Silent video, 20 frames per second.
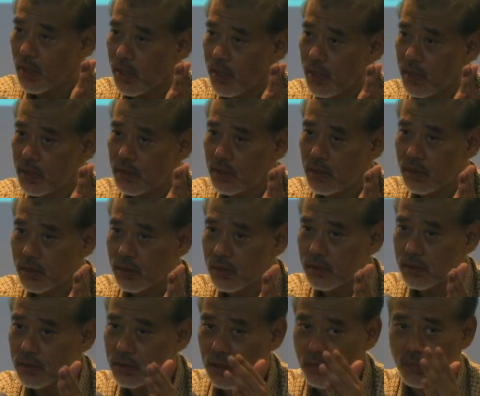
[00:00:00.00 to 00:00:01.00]
And
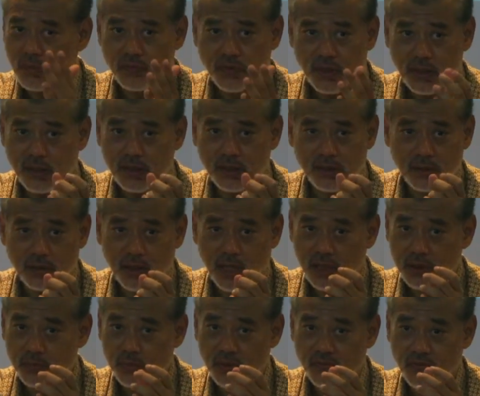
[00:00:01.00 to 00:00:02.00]
some of this
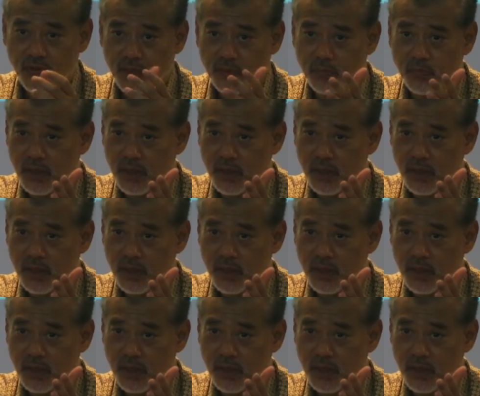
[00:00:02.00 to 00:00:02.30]
has been very